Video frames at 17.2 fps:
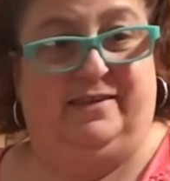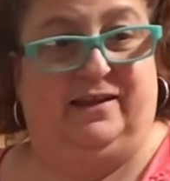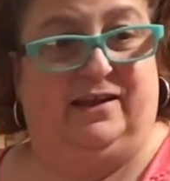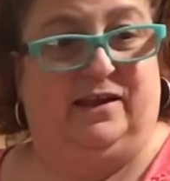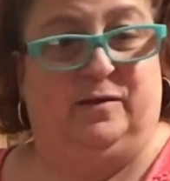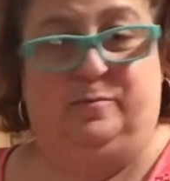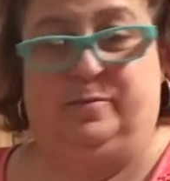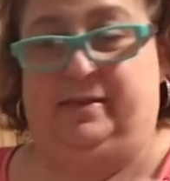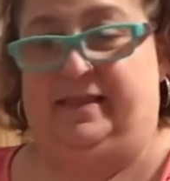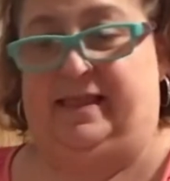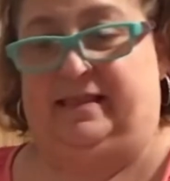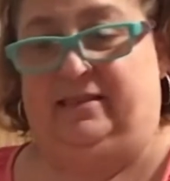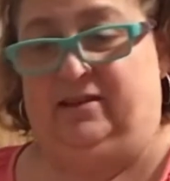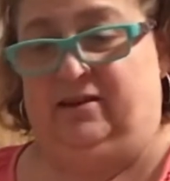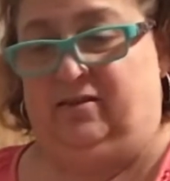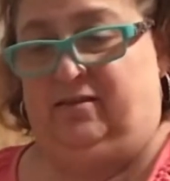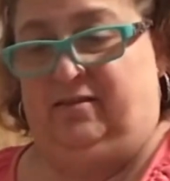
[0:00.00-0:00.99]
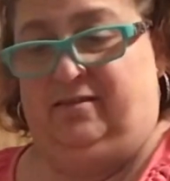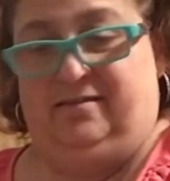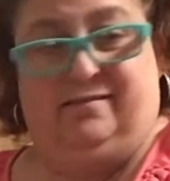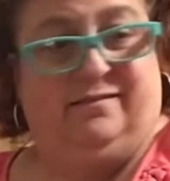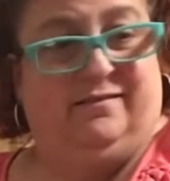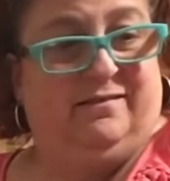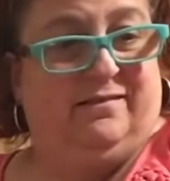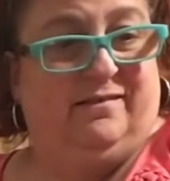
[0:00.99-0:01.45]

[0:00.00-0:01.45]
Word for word: They're going to be like little,